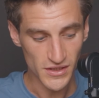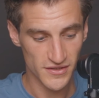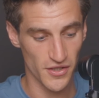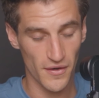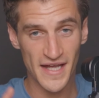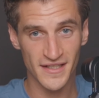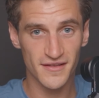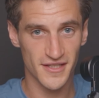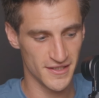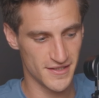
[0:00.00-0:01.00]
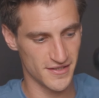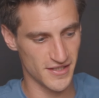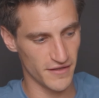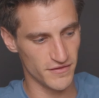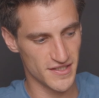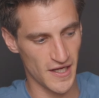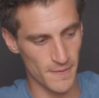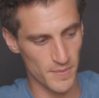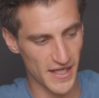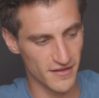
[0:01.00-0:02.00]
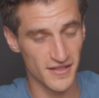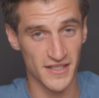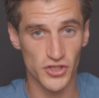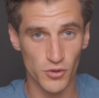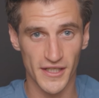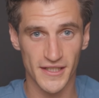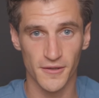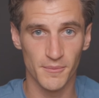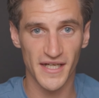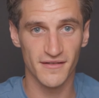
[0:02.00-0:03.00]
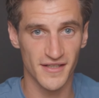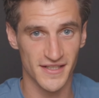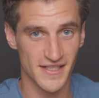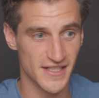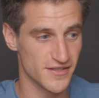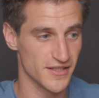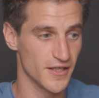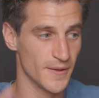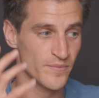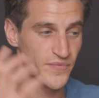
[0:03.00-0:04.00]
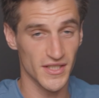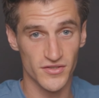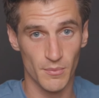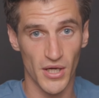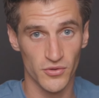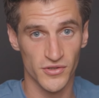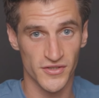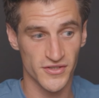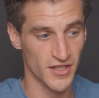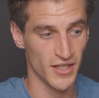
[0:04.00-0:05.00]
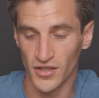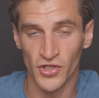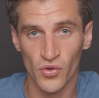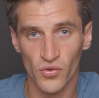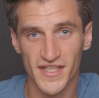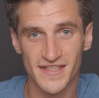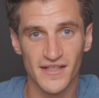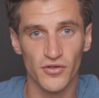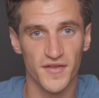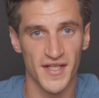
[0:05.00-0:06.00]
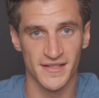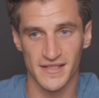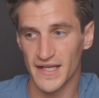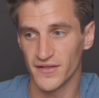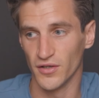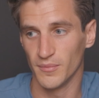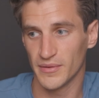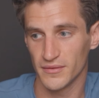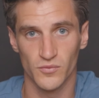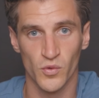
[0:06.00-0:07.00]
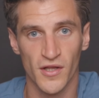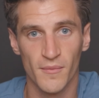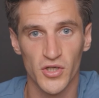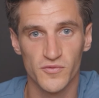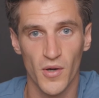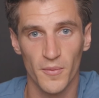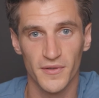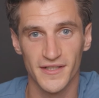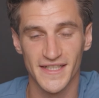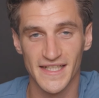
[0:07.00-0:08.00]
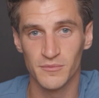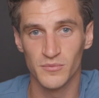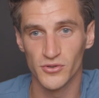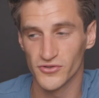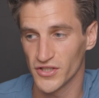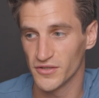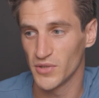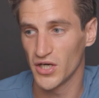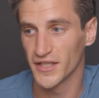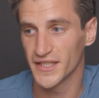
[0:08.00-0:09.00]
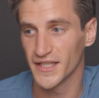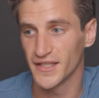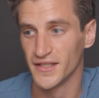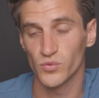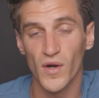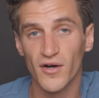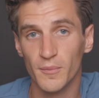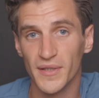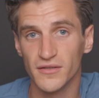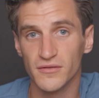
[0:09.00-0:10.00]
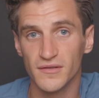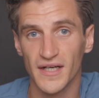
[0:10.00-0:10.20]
So anything to save you time, make things quicker, make things easier is a bonus. And all these little things add up. One of the most popular gimbals on the market, well built.